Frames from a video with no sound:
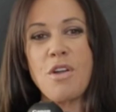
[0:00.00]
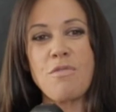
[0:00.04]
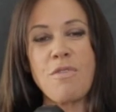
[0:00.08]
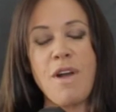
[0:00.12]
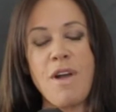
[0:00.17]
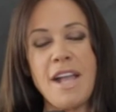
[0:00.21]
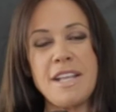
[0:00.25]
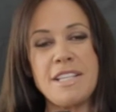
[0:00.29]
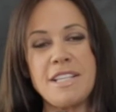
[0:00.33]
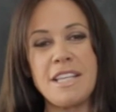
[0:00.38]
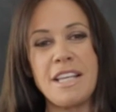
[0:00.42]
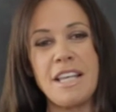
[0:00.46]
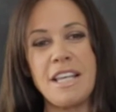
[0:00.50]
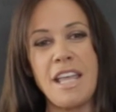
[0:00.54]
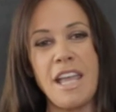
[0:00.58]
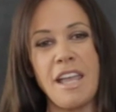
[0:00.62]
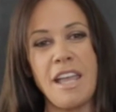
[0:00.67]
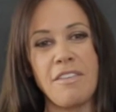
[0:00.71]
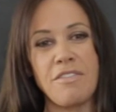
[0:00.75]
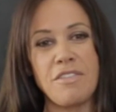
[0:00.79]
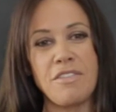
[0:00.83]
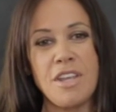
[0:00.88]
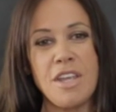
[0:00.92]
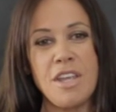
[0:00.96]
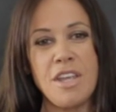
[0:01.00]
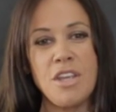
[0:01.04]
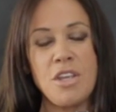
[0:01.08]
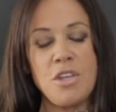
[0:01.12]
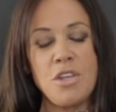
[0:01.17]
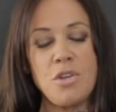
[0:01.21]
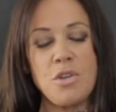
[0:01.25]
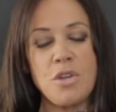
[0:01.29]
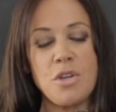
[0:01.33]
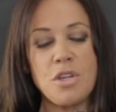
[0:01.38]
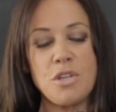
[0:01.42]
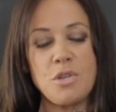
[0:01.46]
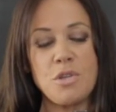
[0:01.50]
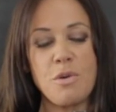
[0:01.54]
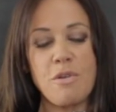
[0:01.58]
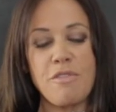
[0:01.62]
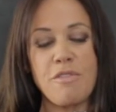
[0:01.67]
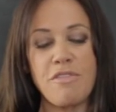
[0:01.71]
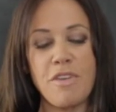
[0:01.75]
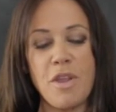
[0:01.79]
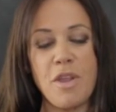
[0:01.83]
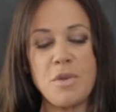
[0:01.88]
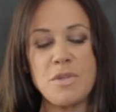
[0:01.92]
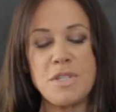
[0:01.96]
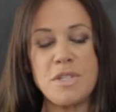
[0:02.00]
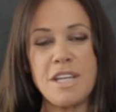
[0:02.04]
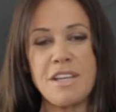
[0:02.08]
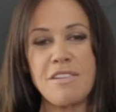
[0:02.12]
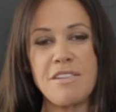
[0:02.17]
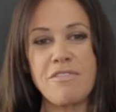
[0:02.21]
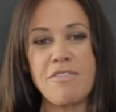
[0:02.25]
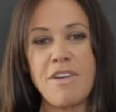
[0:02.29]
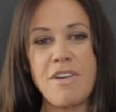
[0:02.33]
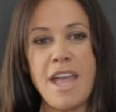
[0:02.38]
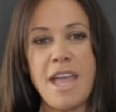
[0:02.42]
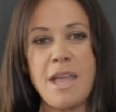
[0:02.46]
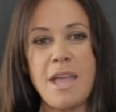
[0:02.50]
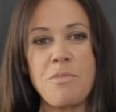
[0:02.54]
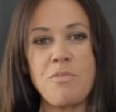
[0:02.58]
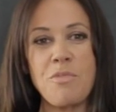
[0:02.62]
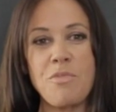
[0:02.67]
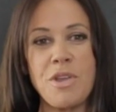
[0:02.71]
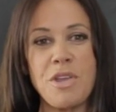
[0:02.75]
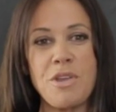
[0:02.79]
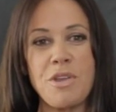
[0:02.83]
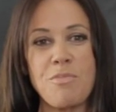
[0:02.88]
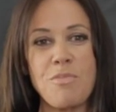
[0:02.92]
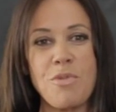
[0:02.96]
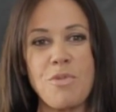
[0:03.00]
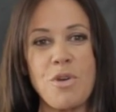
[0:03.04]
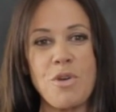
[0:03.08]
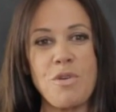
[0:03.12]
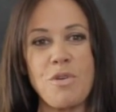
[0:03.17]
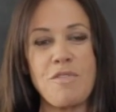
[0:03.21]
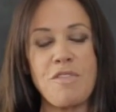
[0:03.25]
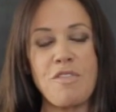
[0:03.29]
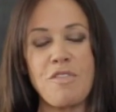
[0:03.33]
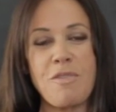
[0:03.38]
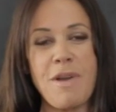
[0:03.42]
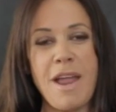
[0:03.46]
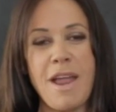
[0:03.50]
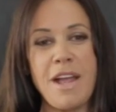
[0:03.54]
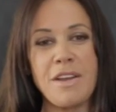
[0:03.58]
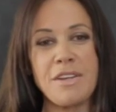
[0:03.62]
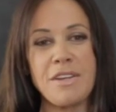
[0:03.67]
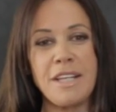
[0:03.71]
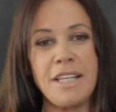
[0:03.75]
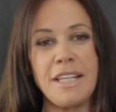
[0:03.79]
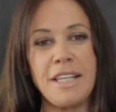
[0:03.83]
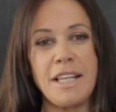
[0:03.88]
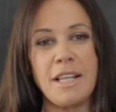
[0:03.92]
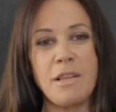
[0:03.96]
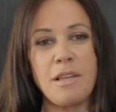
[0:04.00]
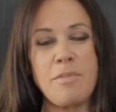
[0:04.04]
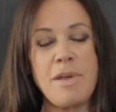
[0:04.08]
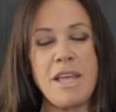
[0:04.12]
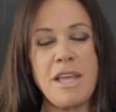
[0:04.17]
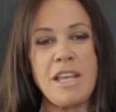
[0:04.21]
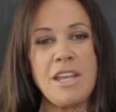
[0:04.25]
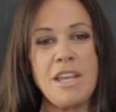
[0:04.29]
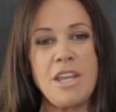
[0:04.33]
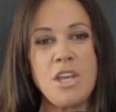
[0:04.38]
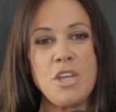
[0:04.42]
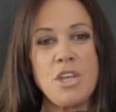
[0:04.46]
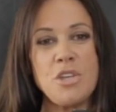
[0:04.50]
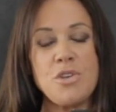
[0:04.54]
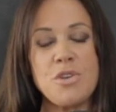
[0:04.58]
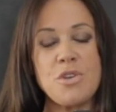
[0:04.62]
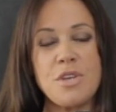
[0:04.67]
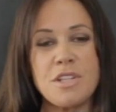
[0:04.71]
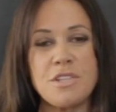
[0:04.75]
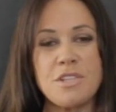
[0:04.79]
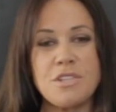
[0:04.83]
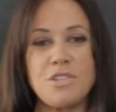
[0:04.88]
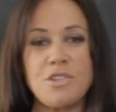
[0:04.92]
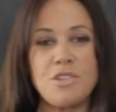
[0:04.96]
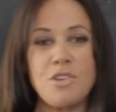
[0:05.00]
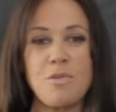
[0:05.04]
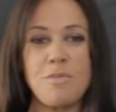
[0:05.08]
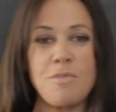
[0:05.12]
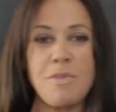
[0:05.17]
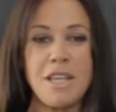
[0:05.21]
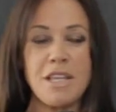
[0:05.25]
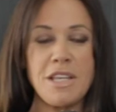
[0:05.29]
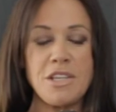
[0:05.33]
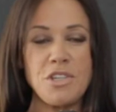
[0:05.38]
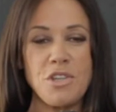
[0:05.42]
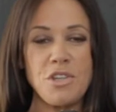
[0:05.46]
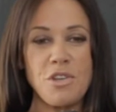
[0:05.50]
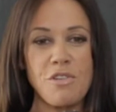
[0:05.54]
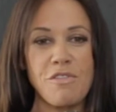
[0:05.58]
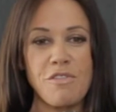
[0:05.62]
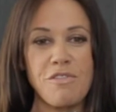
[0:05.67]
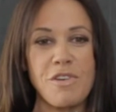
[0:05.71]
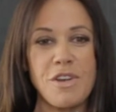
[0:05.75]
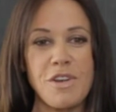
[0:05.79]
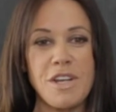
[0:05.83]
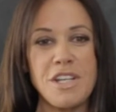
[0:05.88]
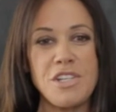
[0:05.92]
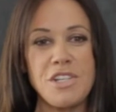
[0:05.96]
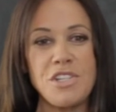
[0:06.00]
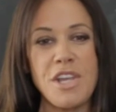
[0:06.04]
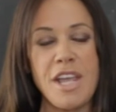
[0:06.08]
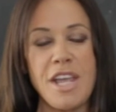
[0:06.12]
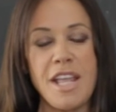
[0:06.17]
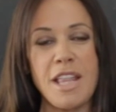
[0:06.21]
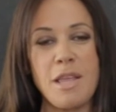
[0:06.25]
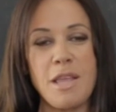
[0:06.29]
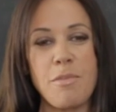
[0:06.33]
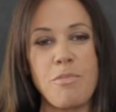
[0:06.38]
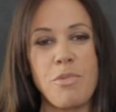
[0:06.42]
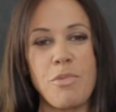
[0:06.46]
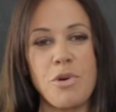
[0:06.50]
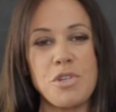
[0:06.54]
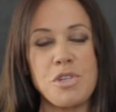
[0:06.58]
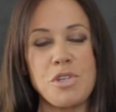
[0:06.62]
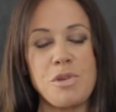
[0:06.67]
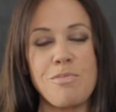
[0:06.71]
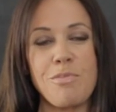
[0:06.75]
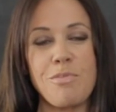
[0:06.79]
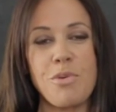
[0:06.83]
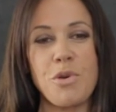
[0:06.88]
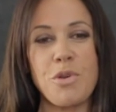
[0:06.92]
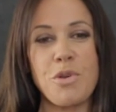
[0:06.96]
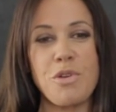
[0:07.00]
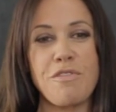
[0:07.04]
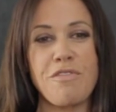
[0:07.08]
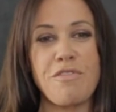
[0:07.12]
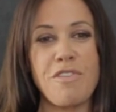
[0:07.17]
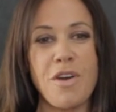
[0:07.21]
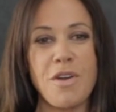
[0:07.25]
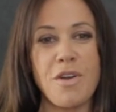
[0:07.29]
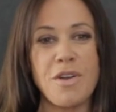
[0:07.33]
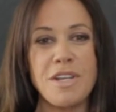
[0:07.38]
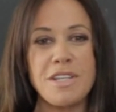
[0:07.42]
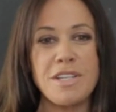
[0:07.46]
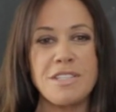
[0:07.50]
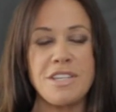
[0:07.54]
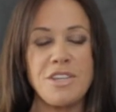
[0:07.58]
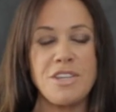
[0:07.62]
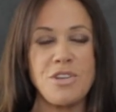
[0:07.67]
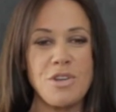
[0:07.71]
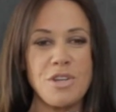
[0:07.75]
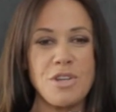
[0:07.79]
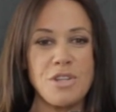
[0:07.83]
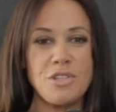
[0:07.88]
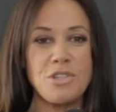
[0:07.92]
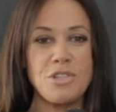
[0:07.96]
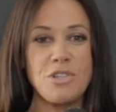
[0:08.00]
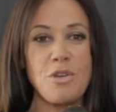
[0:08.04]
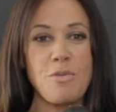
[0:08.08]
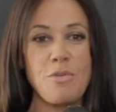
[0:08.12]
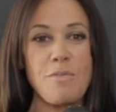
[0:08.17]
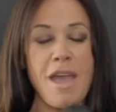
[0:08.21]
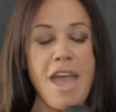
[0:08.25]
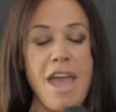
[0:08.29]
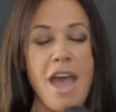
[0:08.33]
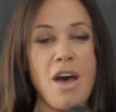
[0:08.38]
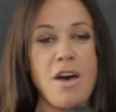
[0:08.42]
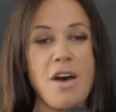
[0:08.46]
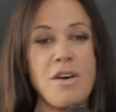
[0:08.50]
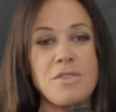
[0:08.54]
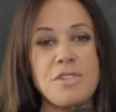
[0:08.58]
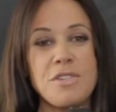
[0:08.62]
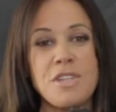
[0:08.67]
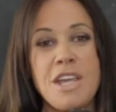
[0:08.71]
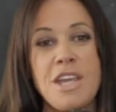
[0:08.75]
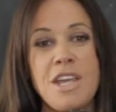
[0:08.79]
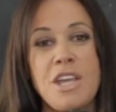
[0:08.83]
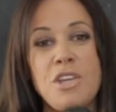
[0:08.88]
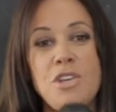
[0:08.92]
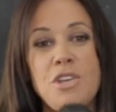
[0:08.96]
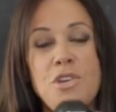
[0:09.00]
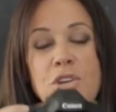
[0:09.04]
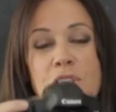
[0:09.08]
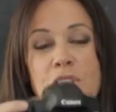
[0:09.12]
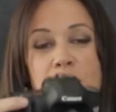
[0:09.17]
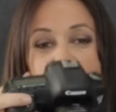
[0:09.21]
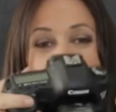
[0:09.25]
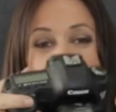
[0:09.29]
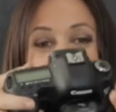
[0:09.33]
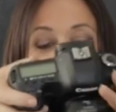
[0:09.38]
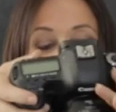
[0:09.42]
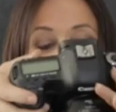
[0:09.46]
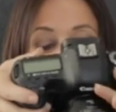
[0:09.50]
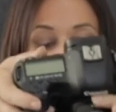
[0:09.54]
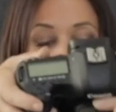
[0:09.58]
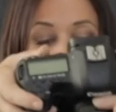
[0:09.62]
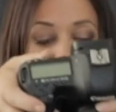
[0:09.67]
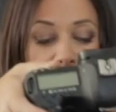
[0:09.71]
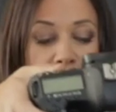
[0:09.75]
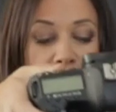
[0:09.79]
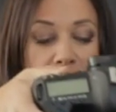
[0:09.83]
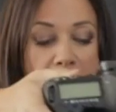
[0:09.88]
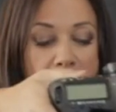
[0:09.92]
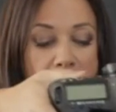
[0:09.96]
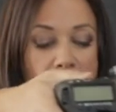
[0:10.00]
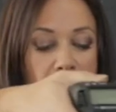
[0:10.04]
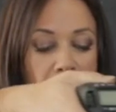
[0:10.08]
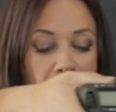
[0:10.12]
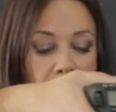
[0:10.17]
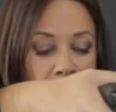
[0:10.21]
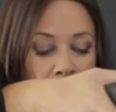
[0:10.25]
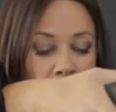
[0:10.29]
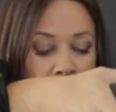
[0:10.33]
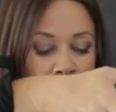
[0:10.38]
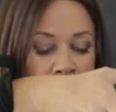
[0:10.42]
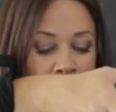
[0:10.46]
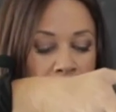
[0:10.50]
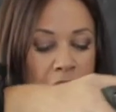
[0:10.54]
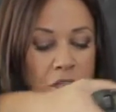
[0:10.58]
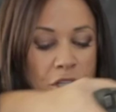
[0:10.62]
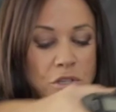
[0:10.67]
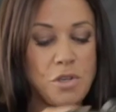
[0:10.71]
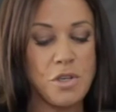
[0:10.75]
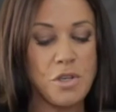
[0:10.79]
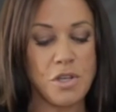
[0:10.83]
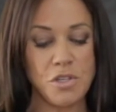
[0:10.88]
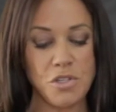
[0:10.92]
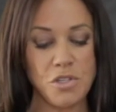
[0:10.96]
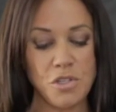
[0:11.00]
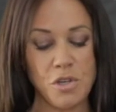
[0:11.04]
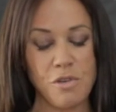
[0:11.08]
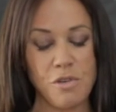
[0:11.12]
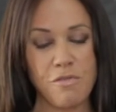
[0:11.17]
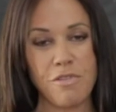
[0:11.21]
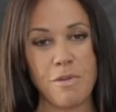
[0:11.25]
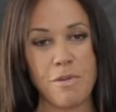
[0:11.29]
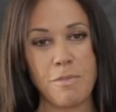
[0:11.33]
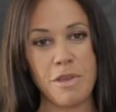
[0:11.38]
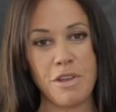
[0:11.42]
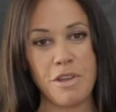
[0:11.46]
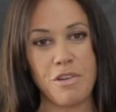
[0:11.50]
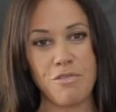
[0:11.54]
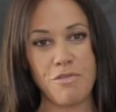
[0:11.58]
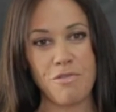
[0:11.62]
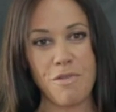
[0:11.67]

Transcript: go right to left. You can do a floating frame where you move around a little bit. You can zoom into your footage and then push and pull your focus. You can zoom out. You can shoot down. You can shoot from the